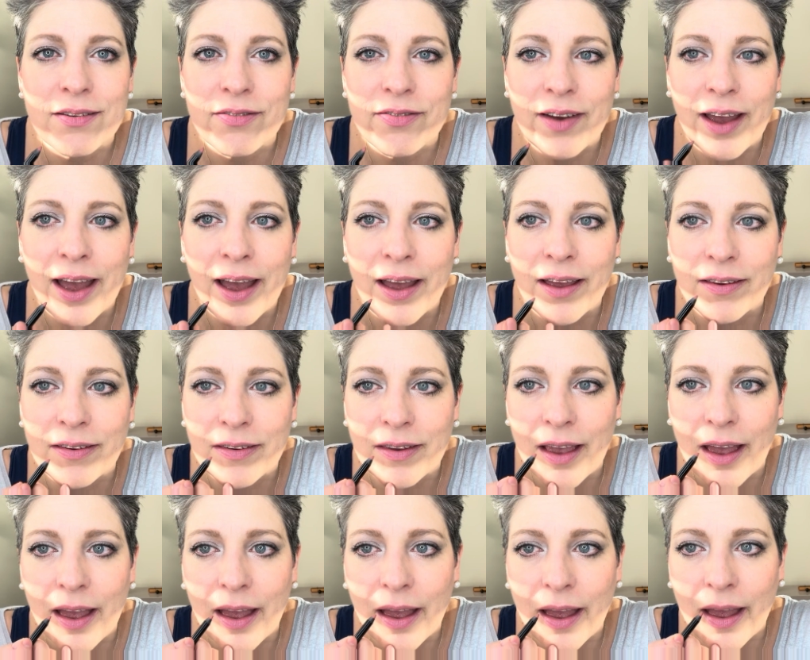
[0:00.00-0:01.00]
fast,
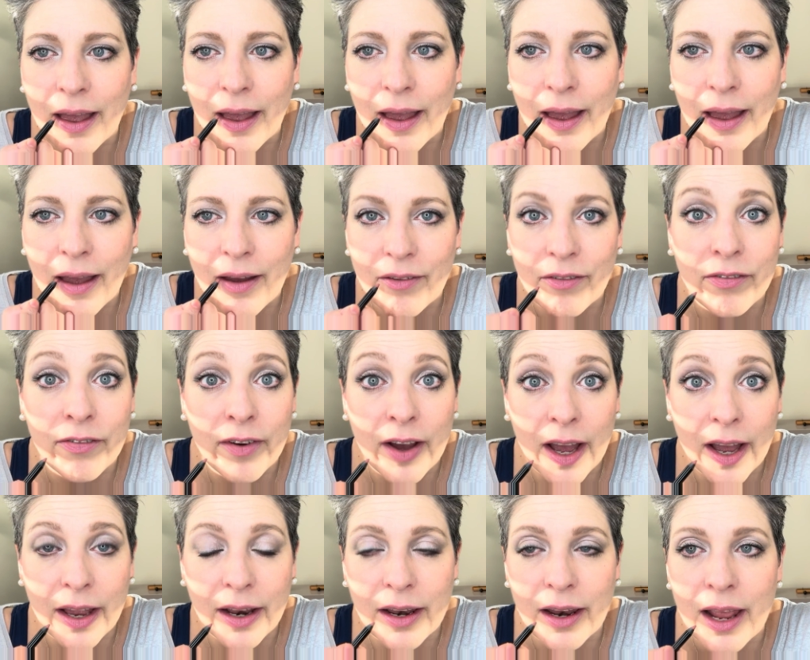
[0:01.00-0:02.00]

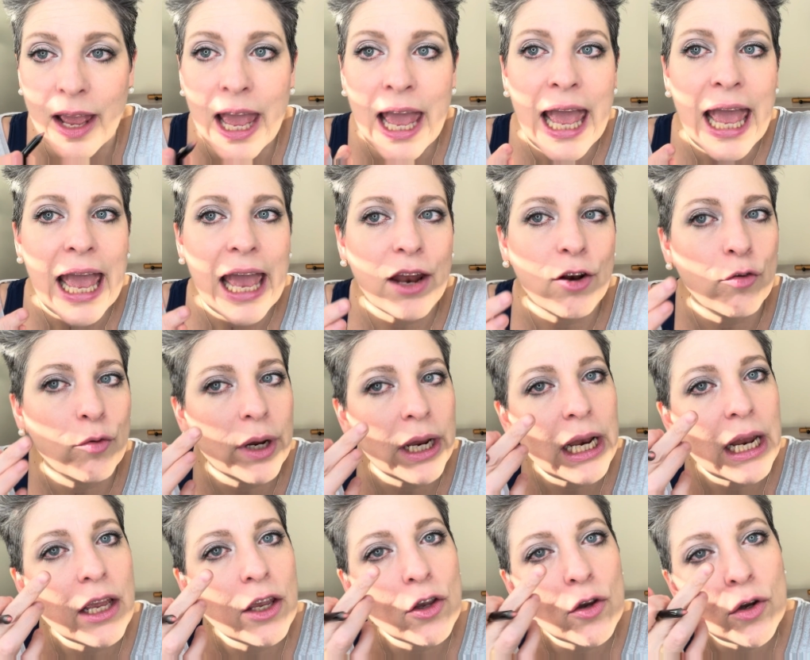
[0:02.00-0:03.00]
fun, and
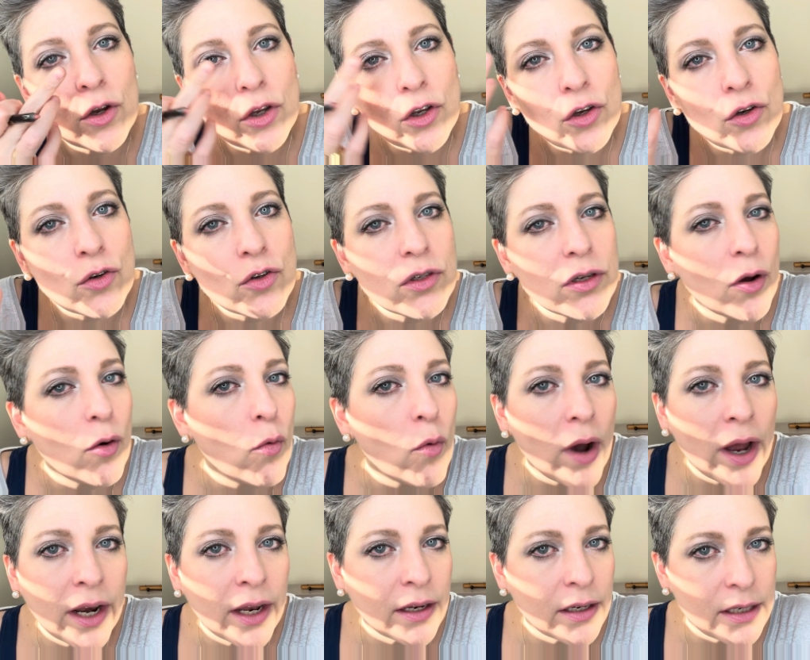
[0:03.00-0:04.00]
really you could use a
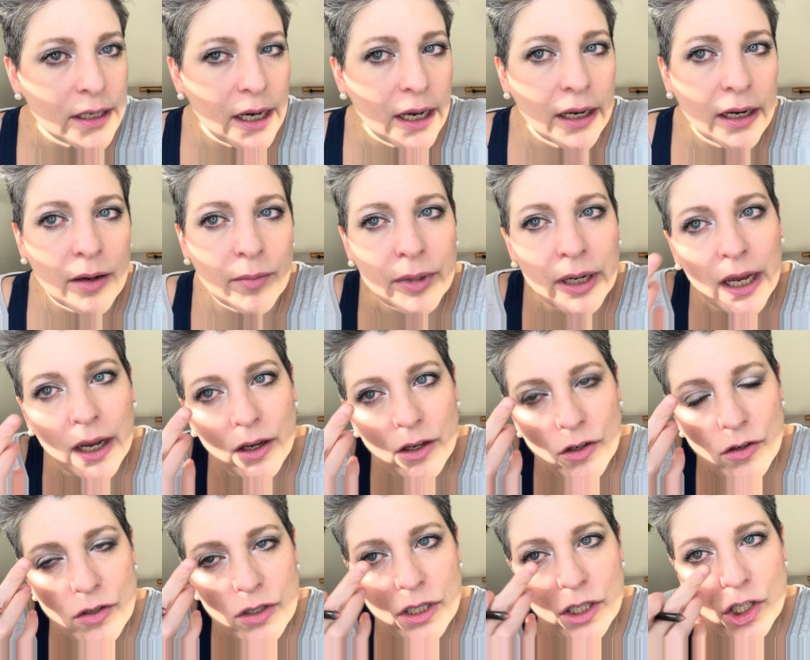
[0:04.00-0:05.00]
one and done. I mean, I could
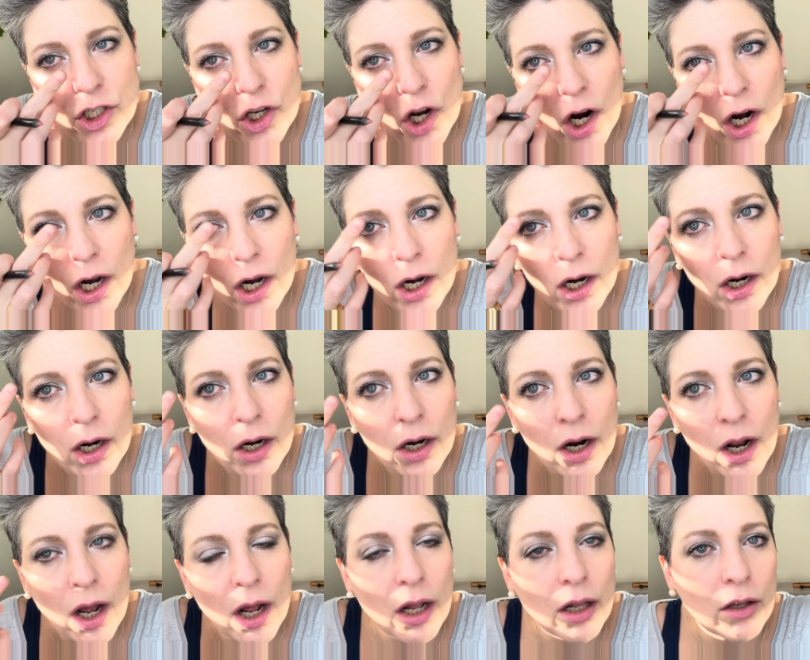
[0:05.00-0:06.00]
use a darker
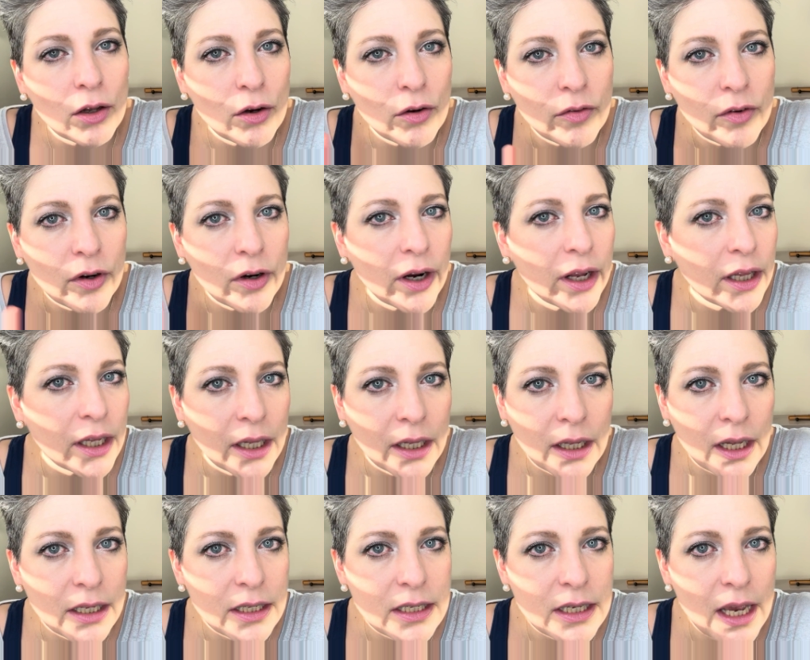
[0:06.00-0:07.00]
all over and then
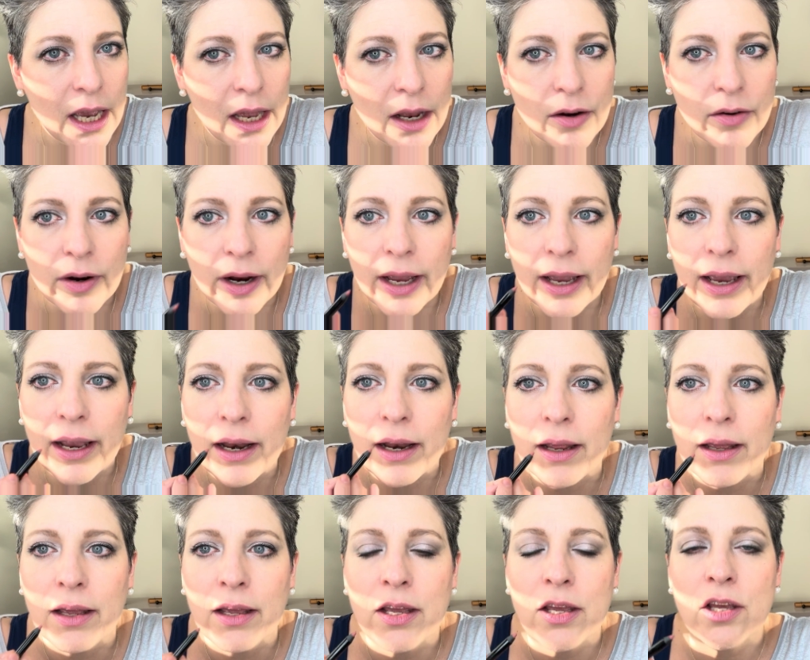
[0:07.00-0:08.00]
that's it, right?
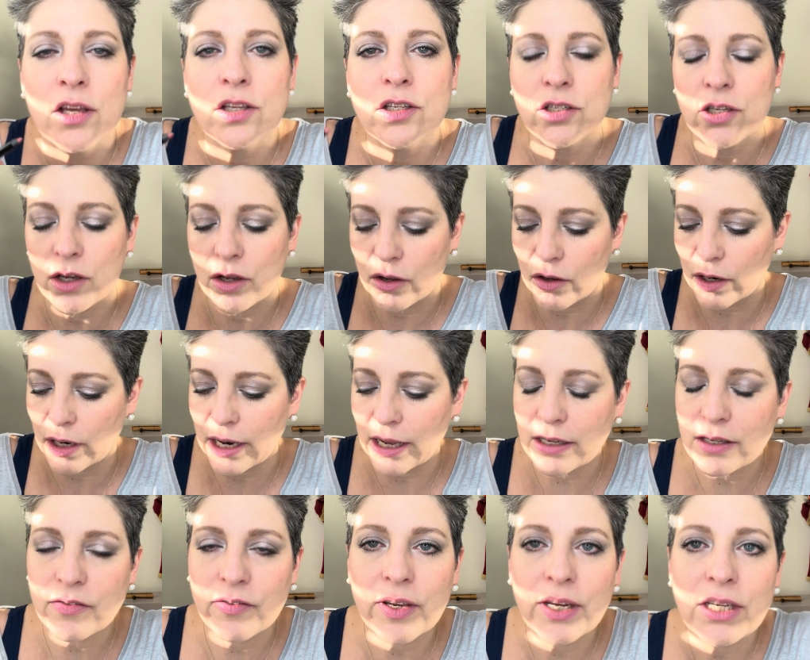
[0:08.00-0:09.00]
So
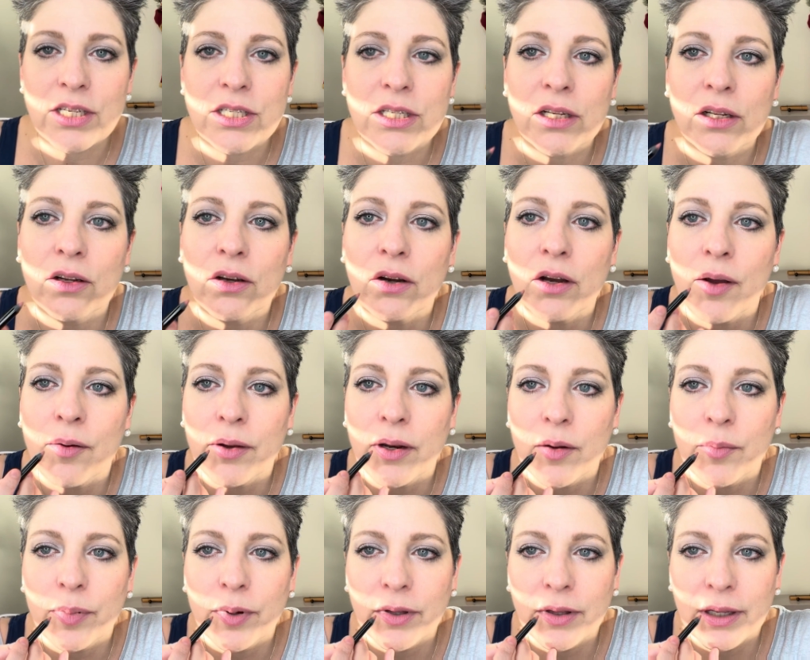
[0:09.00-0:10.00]
let's finish the look. I'm gonna
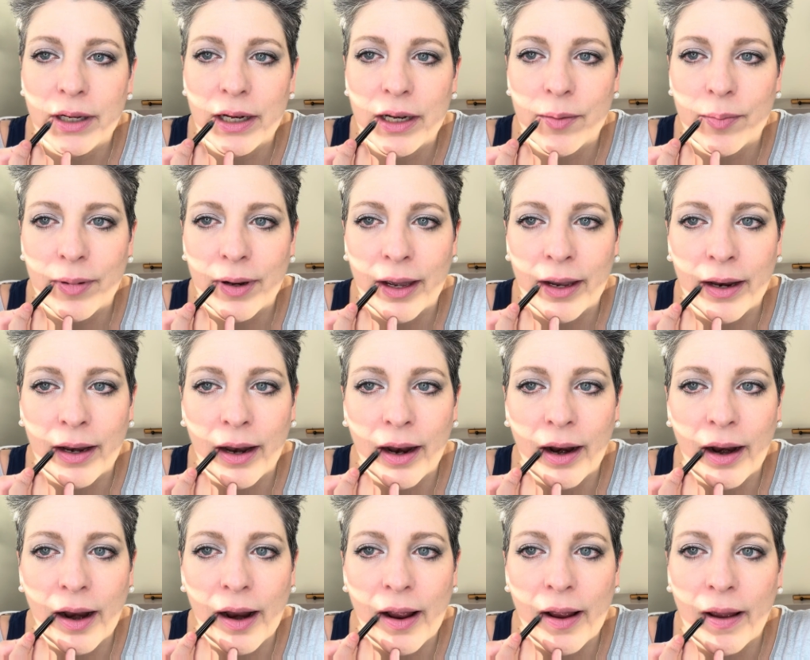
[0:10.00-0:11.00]
put the lip
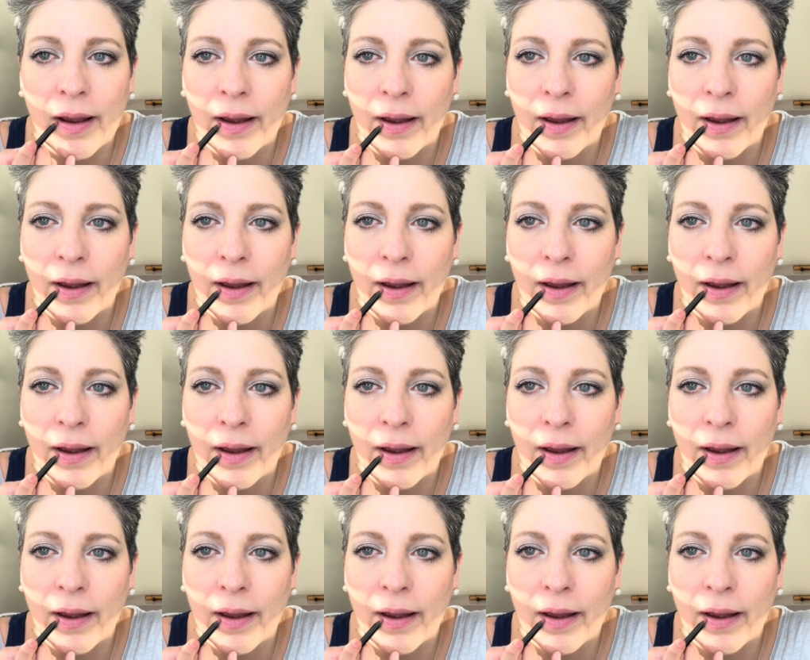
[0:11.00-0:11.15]
liner.